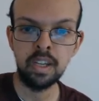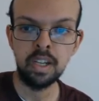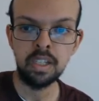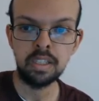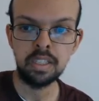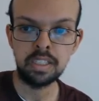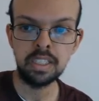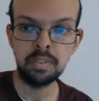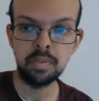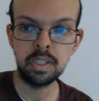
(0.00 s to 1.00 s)
The
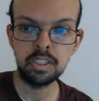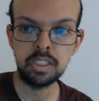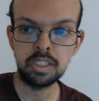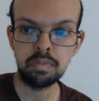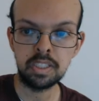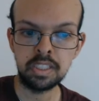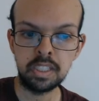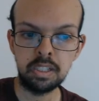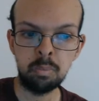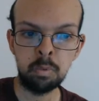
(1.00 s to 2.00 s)
disadvantages of this
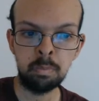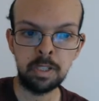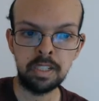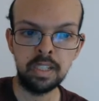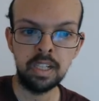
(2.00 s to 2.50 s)
skill would be,